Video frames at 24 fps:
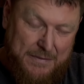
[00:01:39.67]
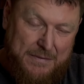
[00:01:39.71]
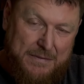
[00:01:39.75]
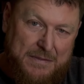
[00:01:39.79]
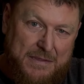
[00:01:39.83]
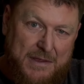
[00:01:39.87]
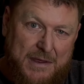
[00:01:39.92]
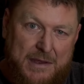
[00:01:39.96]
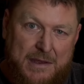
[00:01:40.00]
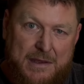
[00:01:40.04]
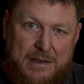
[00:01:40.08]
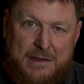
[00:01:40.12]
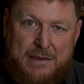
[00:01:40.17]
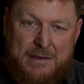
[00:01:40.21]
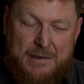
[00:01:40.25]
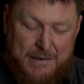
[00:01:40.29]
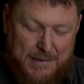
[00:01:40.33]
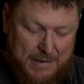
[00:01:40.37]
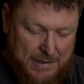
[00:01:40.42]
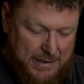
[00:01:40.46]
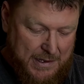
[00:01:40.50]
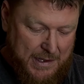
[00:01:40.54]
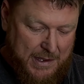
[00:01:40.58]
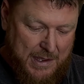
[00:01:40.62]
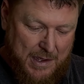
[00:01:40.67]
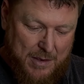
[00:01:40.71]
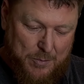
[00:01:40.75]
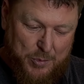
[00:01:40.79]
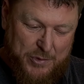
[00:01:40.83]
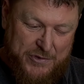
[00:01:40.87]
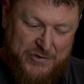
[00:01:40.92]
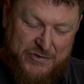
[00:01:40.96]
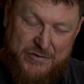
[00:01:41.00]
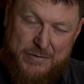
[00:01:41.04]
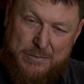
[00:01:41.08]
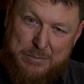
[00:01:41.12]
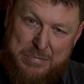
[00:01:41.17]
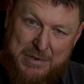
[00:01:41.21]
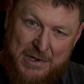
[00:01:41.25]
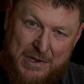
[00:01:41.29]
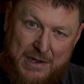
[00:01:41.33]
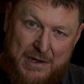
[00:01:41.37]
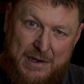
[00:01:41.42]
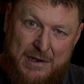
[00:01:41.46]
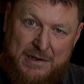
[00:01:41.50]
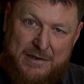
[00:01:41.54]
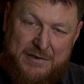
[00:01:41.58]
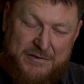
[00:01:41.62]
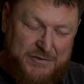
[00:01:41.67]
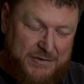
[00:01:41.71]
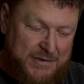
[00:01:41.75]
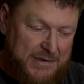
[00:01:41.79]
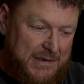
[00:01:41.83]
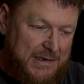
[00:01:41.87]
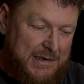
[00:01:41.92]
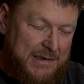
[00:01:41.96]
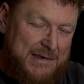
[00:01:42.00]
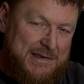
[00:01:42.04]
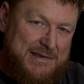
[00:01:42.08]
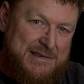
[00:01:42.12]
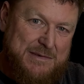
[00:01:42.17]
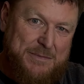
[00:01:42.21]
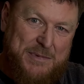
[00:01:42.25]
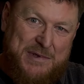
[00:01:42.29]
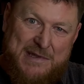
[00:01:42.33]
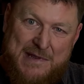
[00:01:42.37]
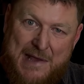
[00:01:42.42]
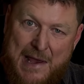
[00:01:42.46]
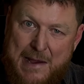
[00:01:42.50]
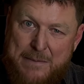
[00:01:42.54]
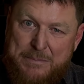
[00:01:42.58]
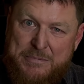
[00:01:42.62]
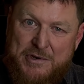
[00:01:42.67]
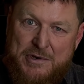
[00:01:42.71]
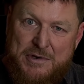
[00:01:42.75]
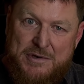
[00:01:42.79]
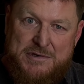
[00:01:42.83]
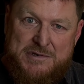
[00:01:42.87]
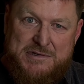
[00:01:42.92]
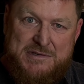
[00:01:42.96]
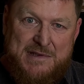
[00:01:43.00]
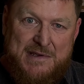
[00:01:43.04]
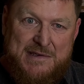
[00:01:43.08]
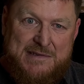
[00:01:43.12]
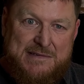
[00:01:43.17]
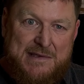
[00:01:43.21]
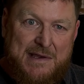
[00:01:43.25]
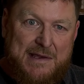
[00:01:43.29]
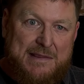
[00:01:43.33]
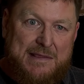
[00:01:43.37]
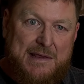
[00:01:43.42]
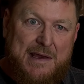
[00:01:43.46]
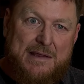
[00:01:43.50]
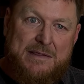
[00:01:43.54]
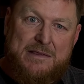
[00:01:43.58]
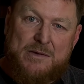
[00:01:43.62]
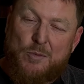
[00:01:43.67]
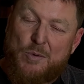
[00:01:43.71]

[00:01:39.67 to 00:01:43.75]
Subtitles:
They come with some plugs, some adapters, things like that.